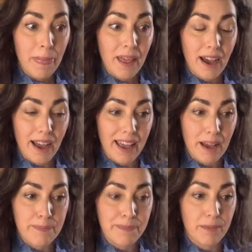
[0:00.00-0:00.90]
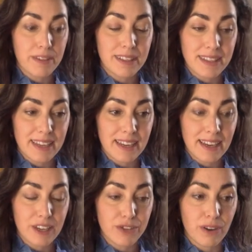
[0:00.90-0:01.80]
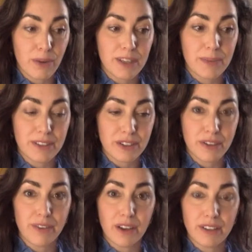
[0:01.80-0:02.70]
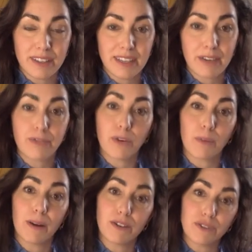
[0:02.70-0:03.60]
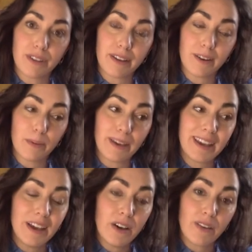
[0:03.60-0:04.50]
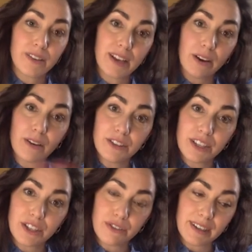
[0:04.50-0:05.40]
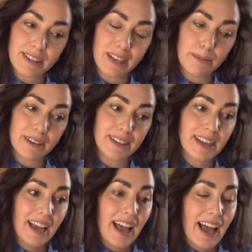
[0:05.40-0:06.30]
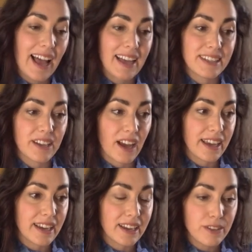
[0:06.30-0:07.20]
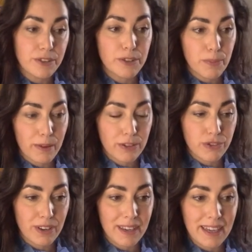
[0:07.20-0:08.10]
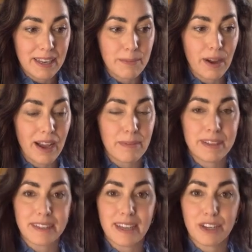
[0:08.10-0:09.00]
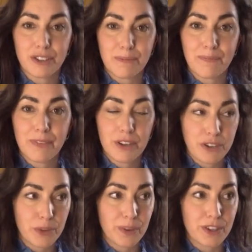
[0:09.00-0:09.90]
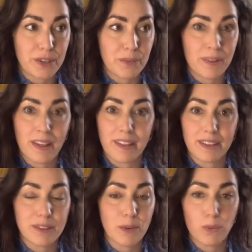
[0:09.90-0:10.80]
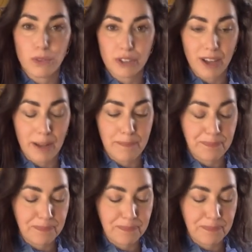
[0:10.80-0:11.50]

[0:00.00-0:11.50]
I am visiting lecturer at Westminster University for poetry therapy on the psychology degree syllabus, and I include poetry in my meditation tuition with others all the time.